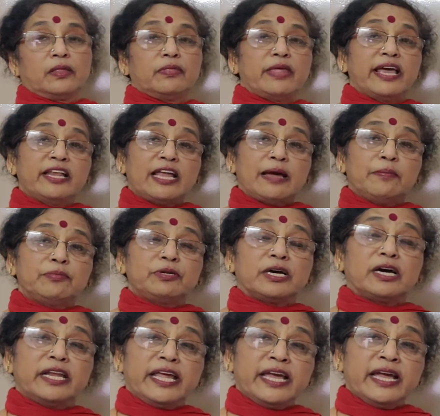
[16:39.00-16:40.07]
Then I'm
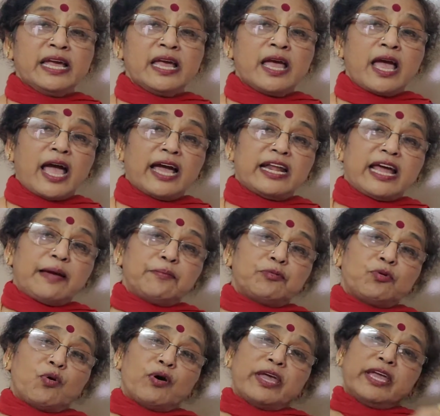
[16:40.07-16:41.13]
turning and
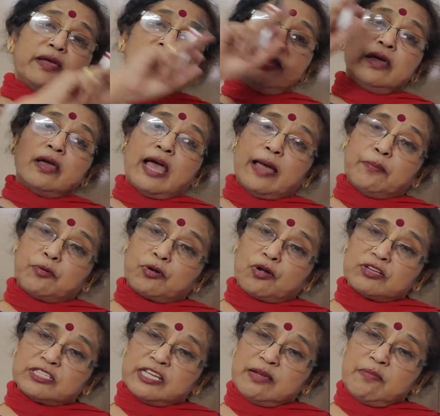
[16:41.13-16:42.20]
I'm
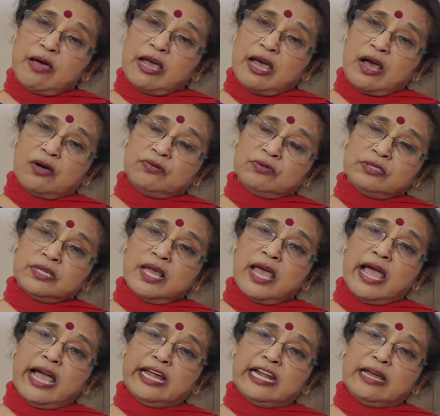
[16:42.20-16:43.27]
crossing my house
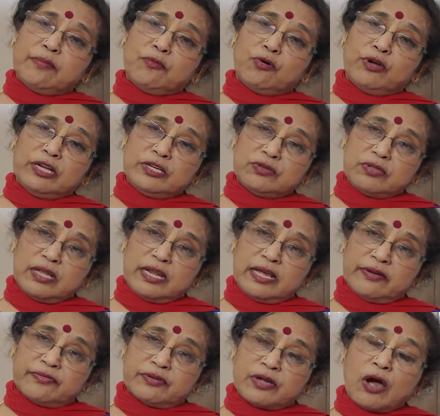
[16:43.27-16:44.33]
and I'm going to the
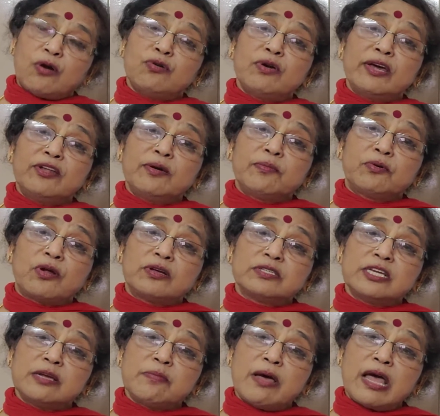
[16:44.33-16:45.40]
left. How do I'm
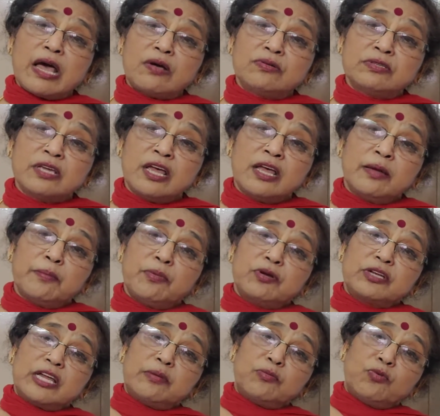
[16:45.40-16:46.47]
crossing my house?
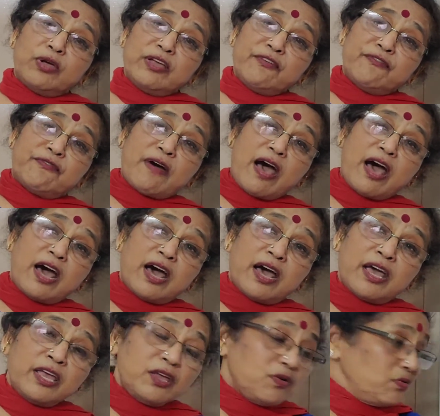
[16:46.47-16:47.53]
Because I'm going
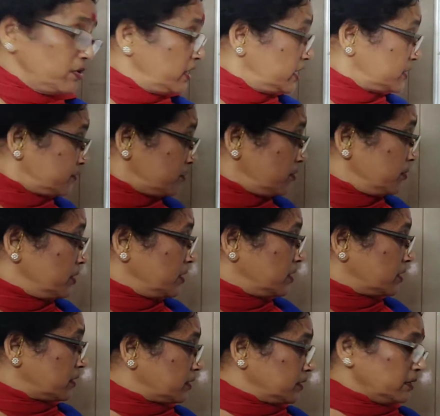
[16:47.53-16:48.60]
5 units from
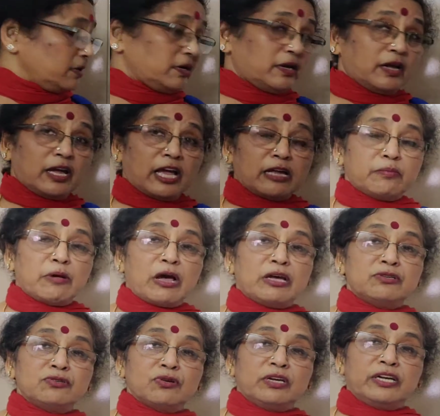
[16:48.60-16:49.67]
here. And now
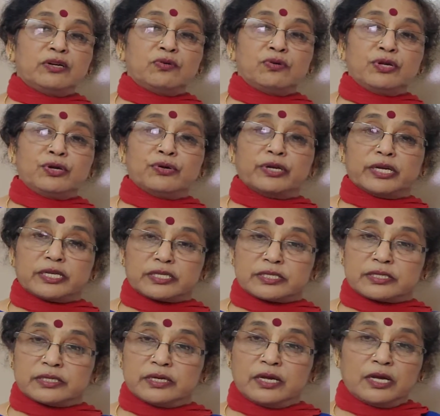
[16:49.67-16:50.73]
is only 2
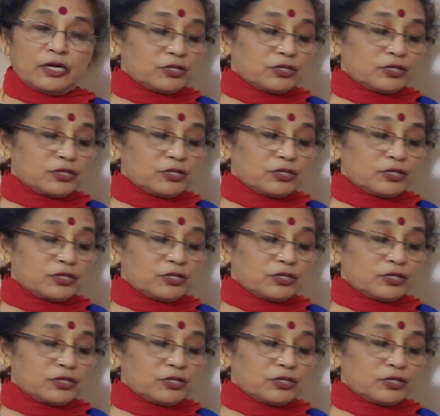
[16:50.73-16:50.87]
units.